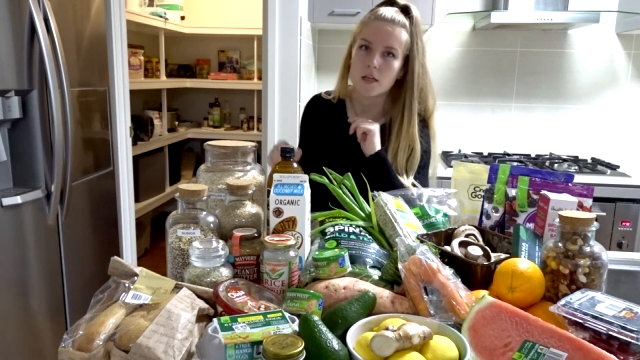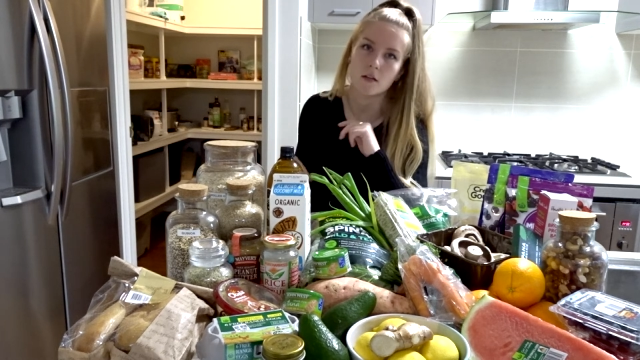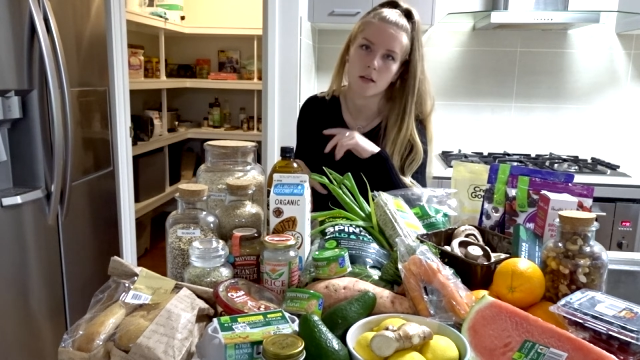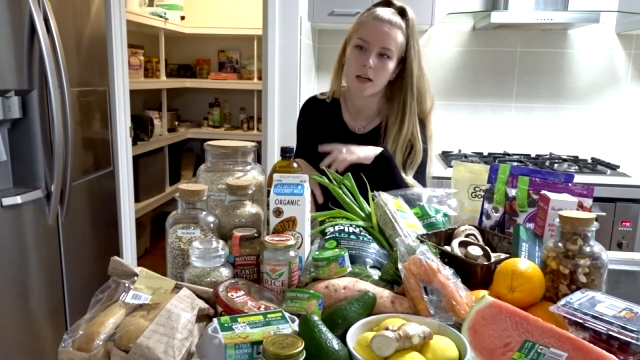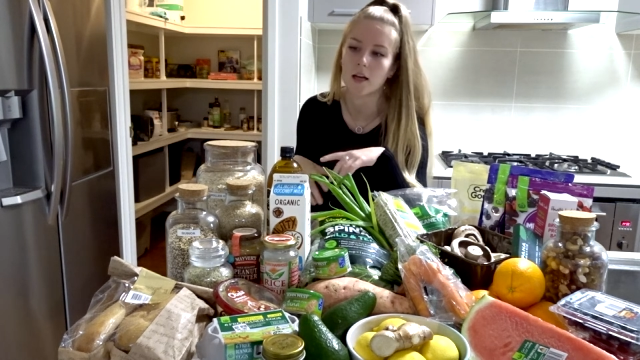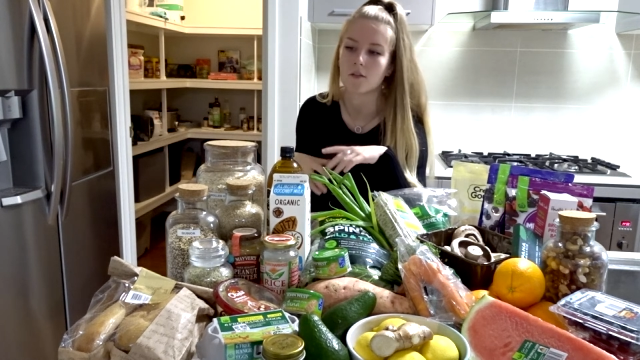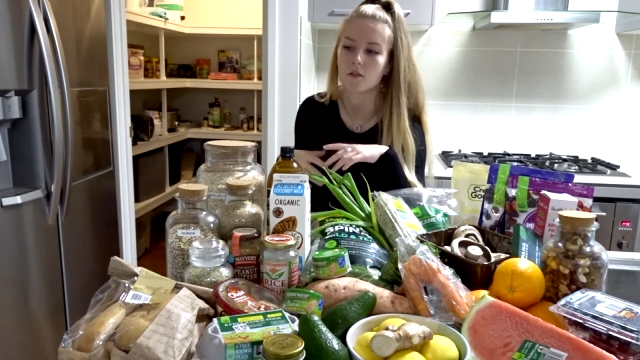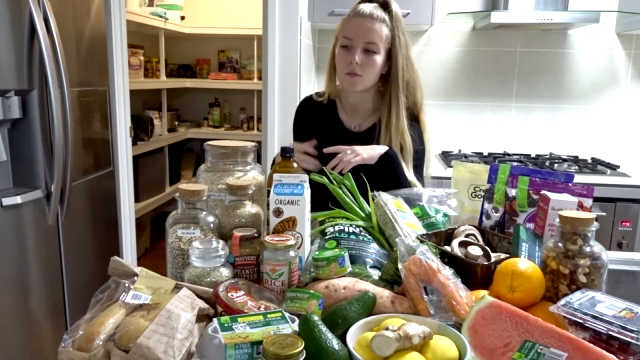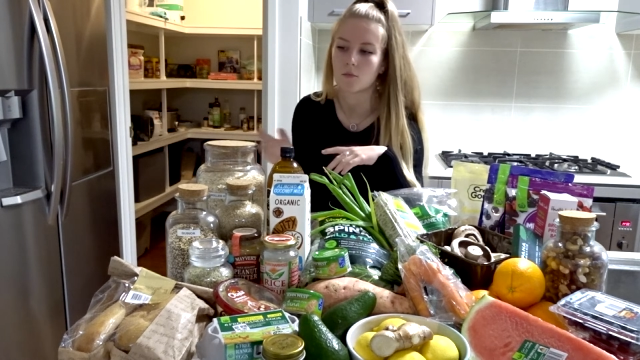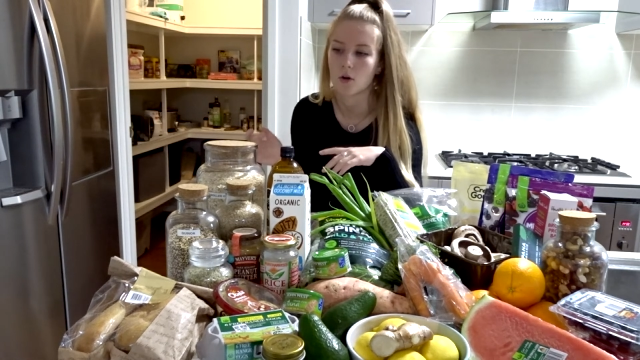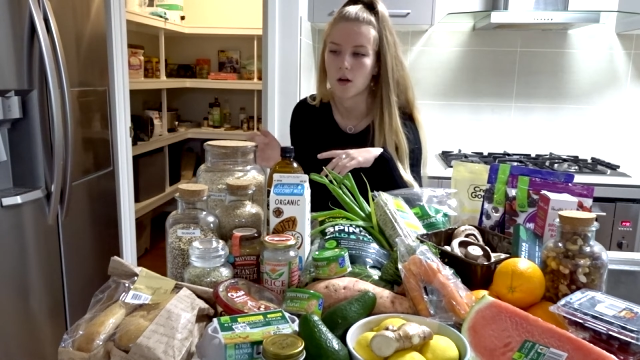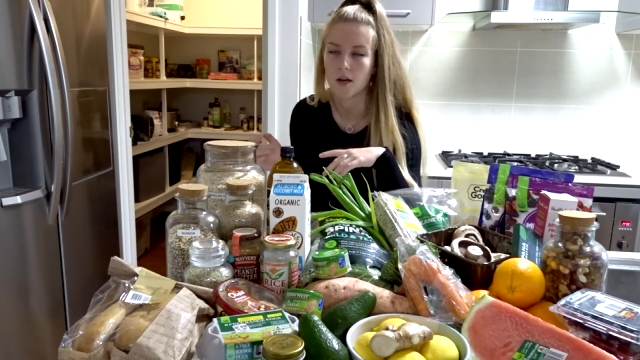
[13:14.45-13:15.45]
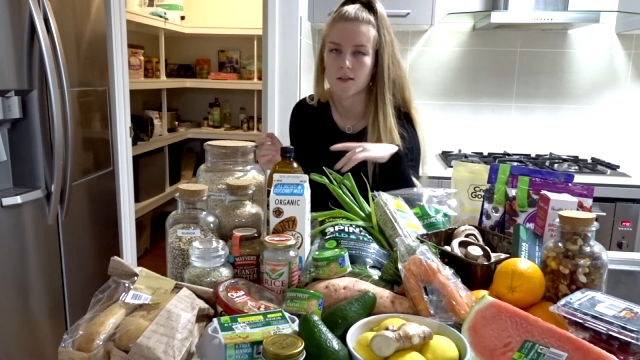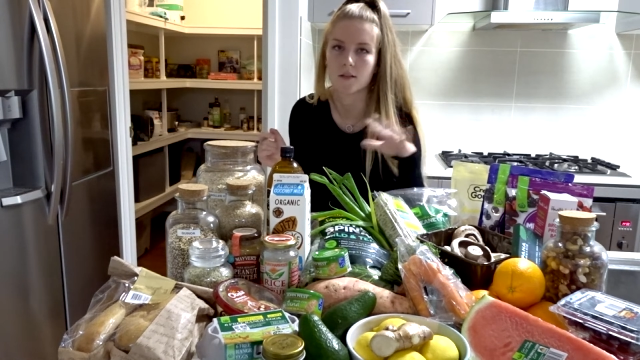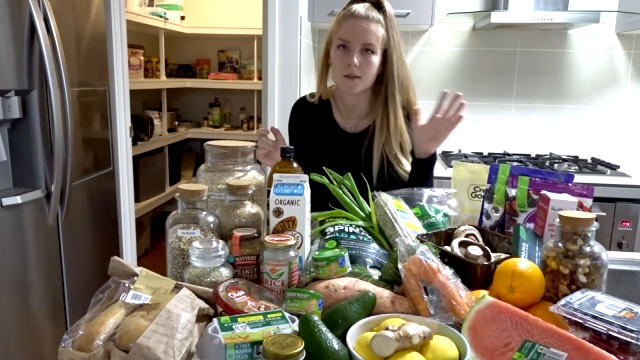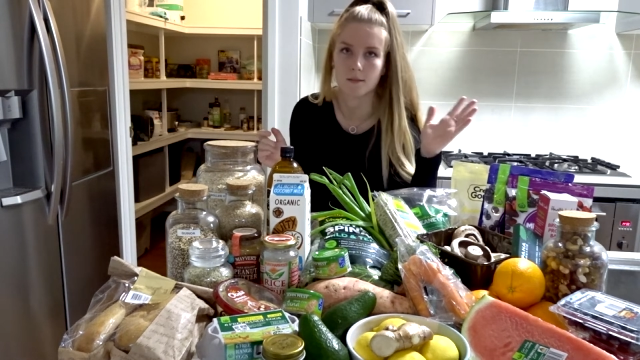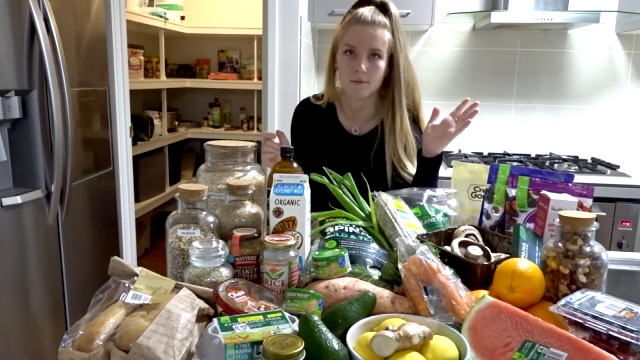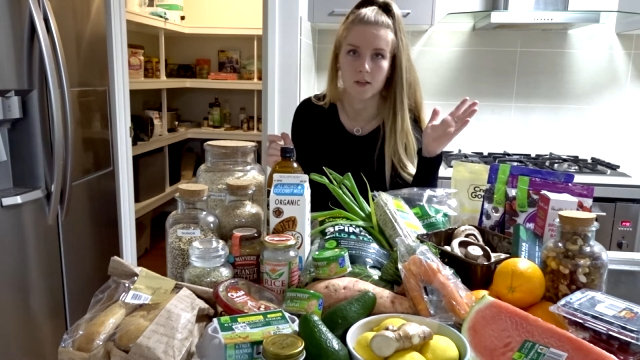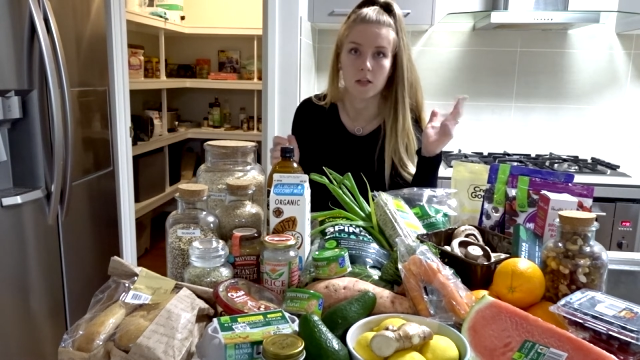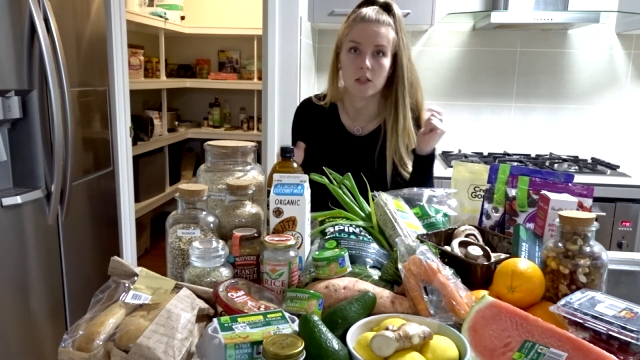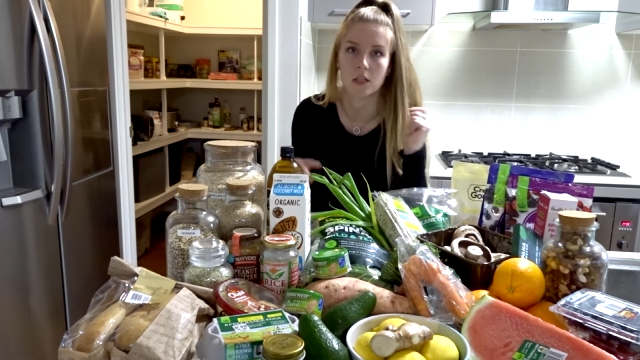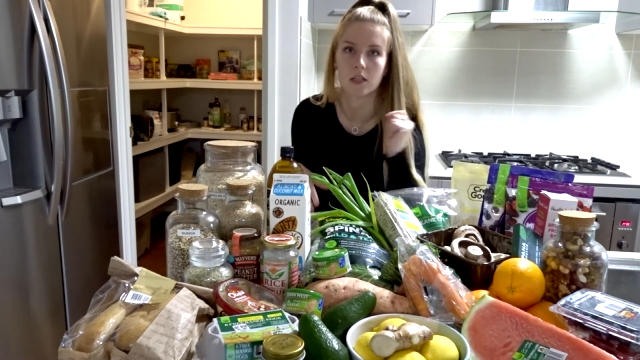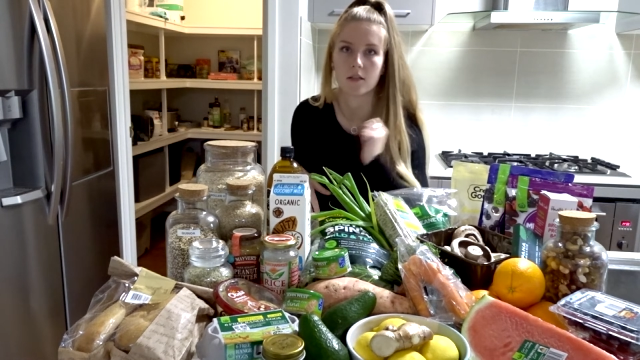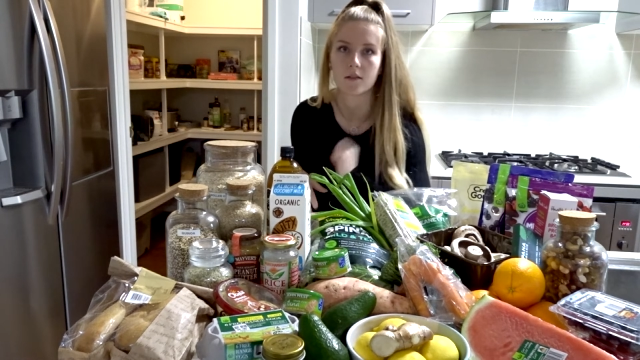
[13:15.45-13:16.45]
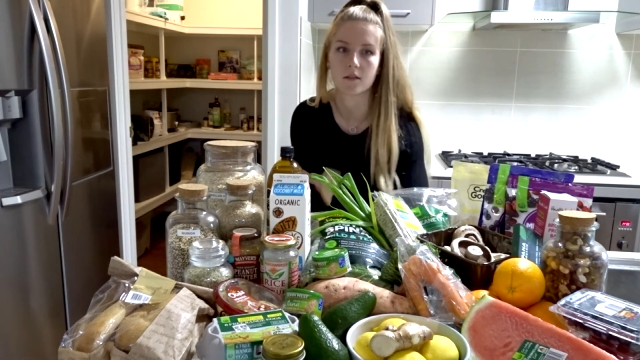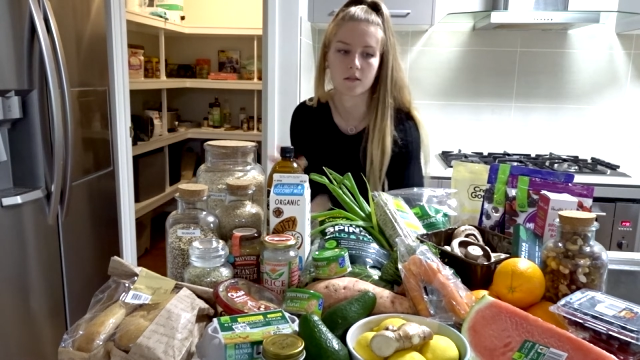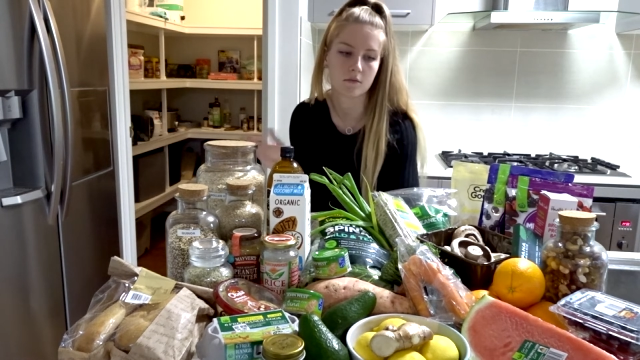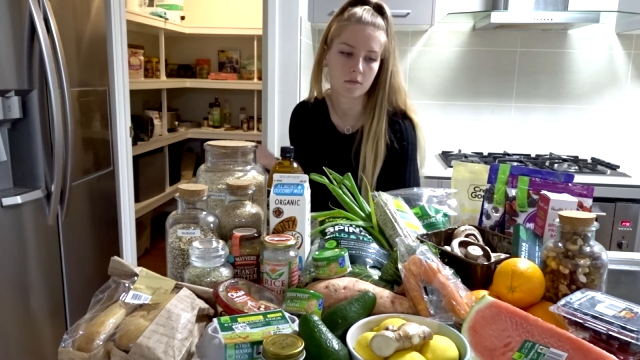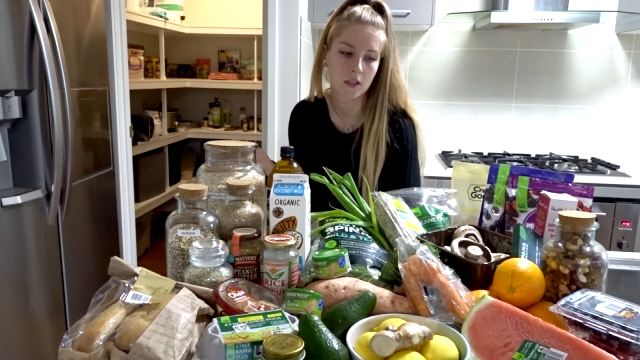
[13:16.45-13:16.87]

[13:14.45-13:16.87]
and like have some rice and some veggies and